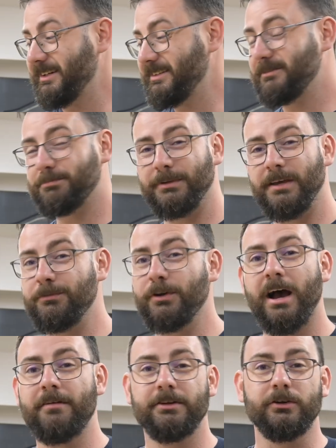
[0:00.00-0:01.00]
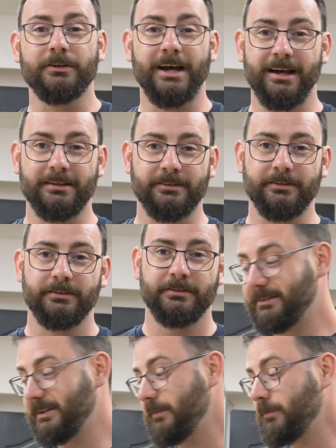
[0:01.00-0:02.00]
That is, if you have it on hand.
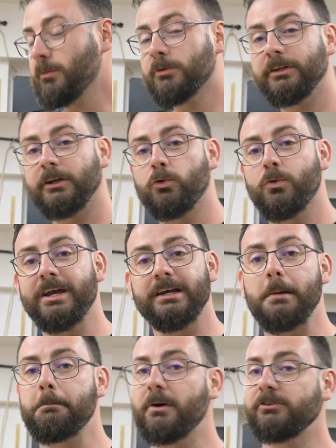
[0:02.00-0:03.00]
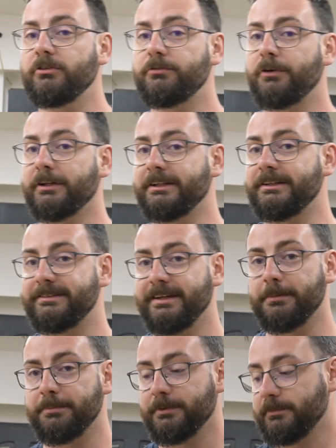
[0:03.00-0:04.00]
But if you want a quick, budget-friendly
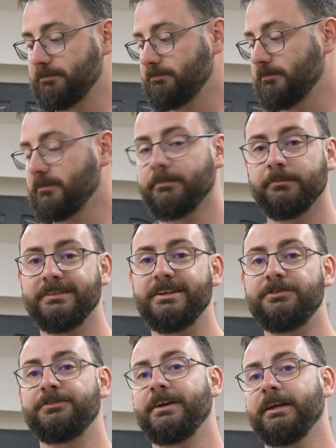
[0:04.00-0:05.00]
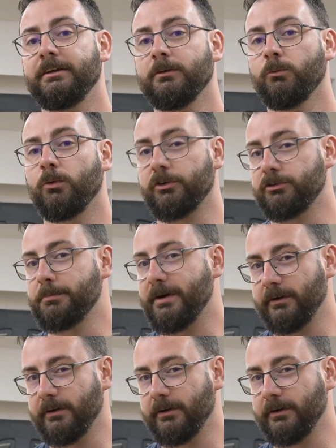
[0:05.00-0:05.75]
tip, this thing works